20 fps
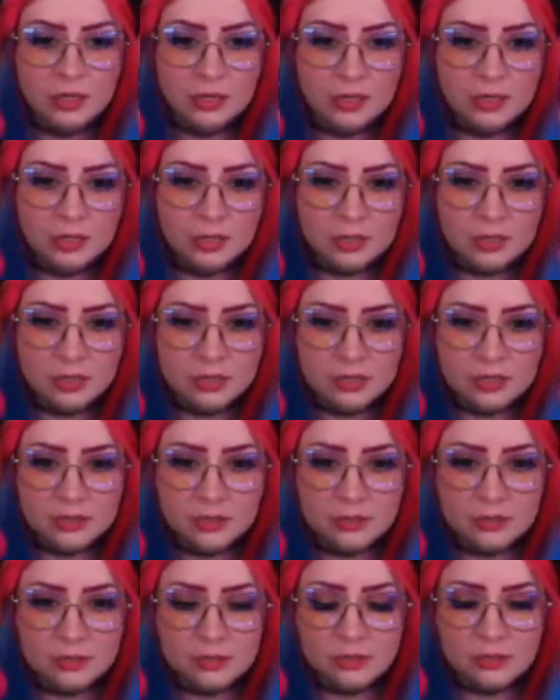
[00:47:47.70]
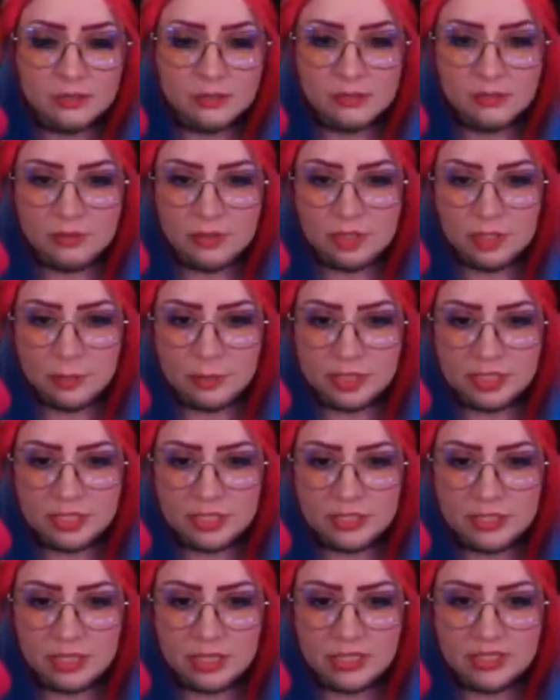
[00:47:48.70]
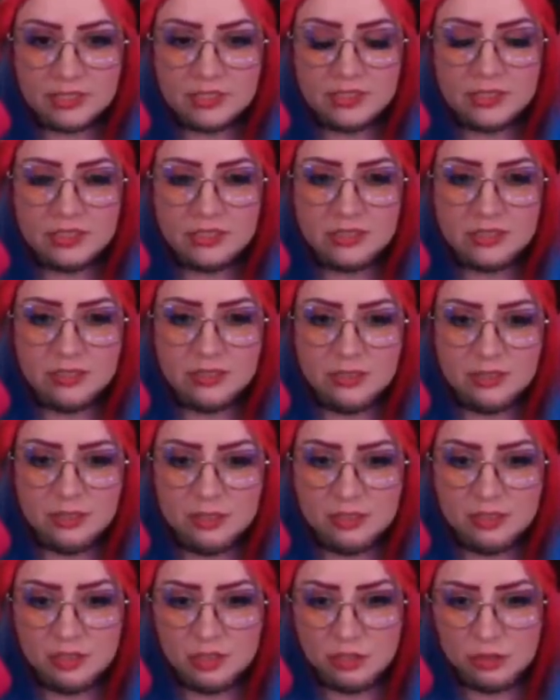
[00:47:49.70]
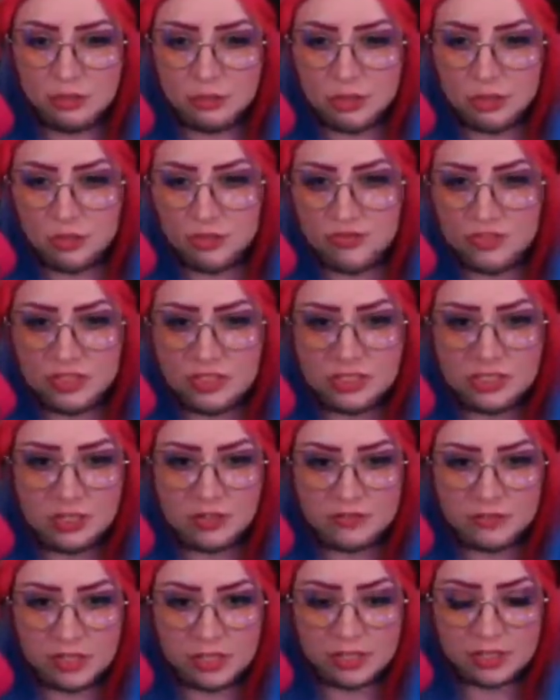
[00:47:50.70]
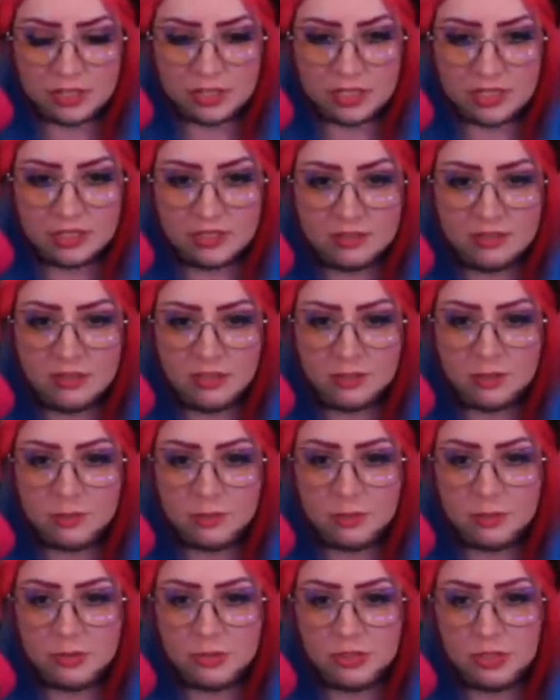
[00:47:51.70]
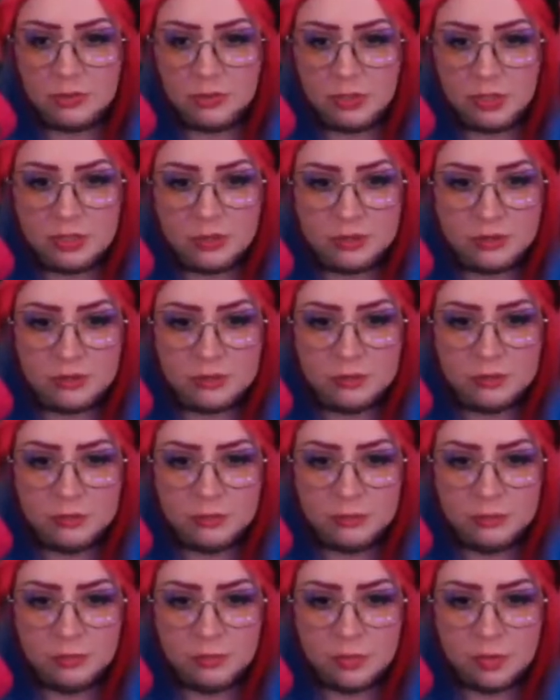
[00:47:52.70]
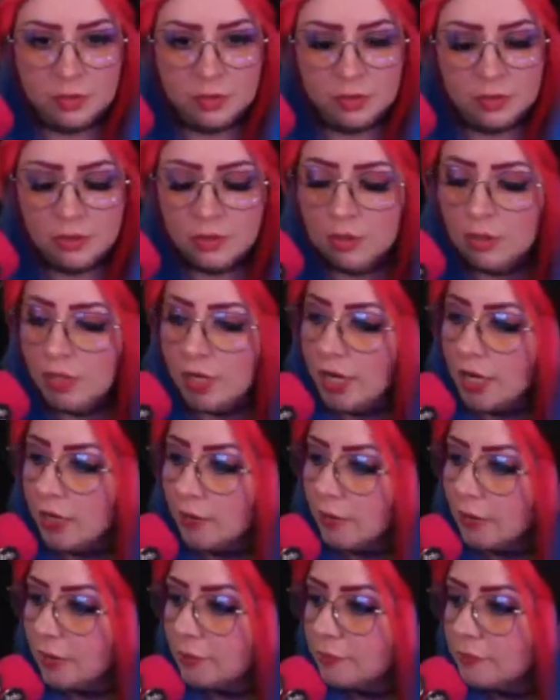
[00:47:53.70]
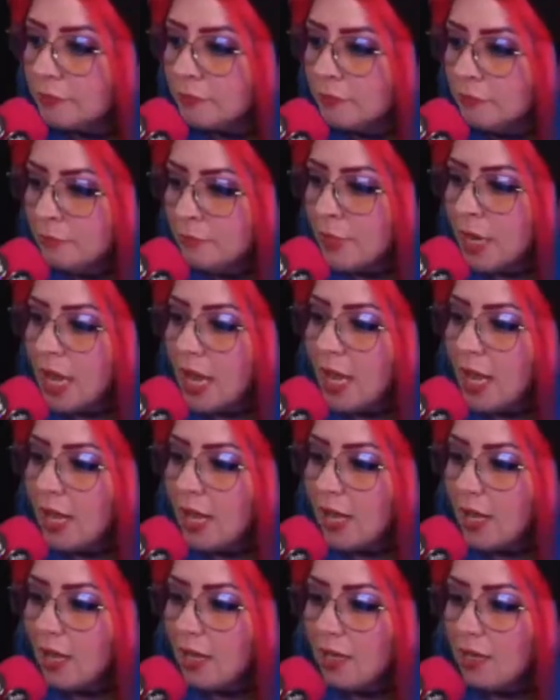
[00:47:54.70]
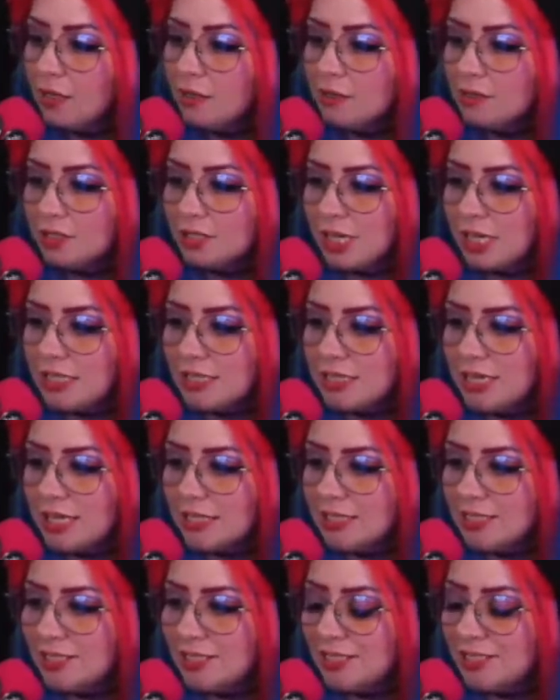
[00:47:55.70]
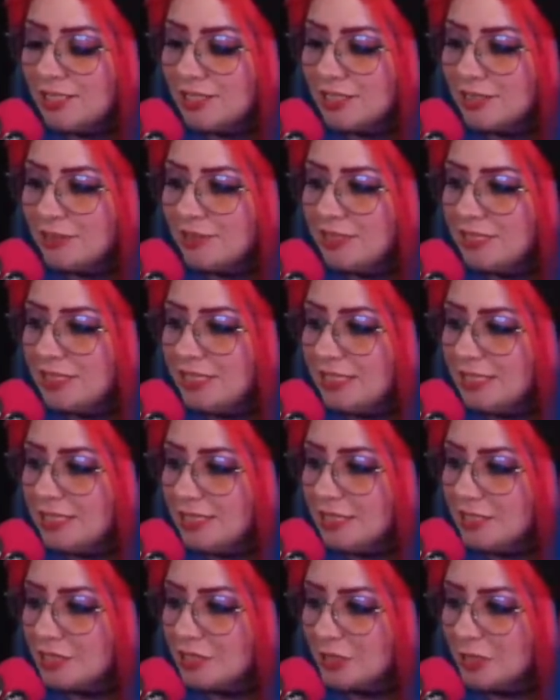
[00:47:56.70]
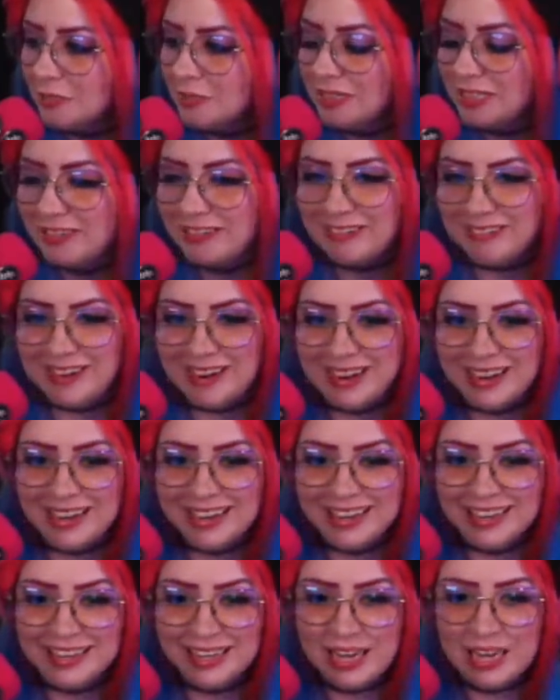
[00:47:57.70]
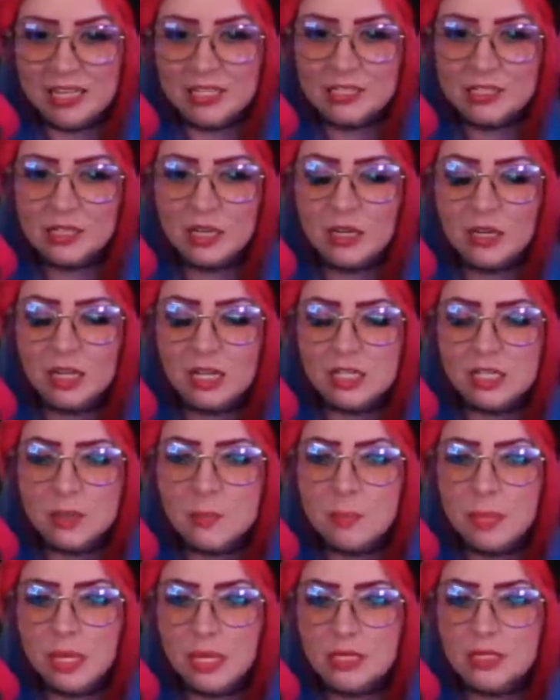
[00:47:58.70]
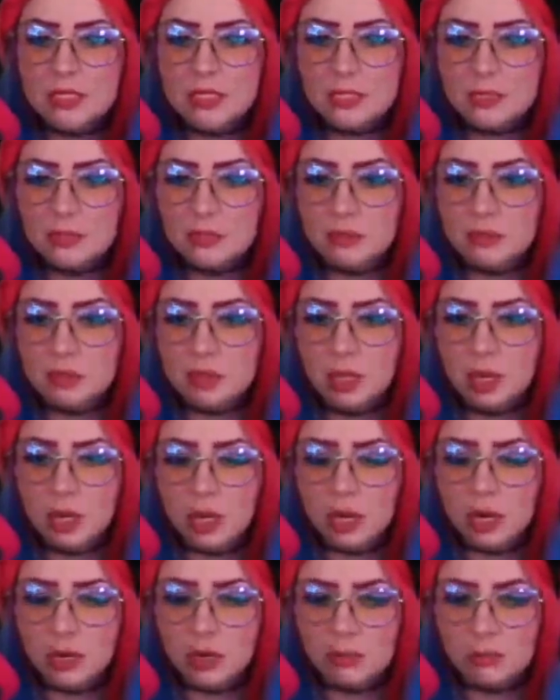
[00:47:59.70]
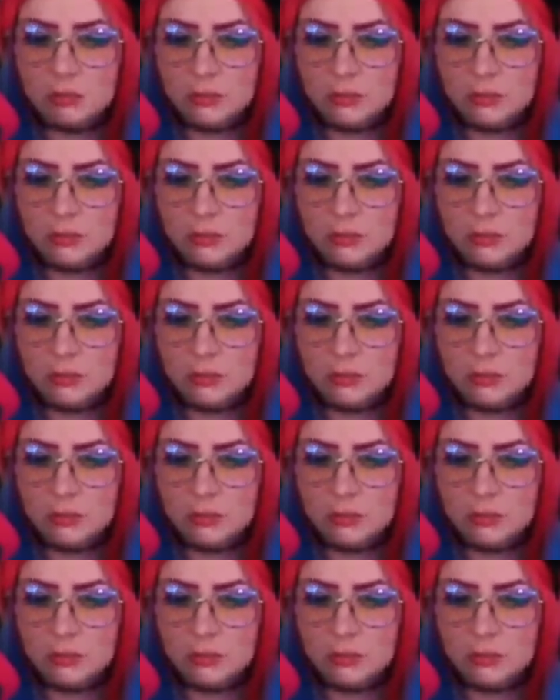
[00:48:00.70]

that DVD likes to do goofy stuff like that. Other people don't know. Anyway, hello, Trans. How you doing? I screamed and cried. It's a big deal. That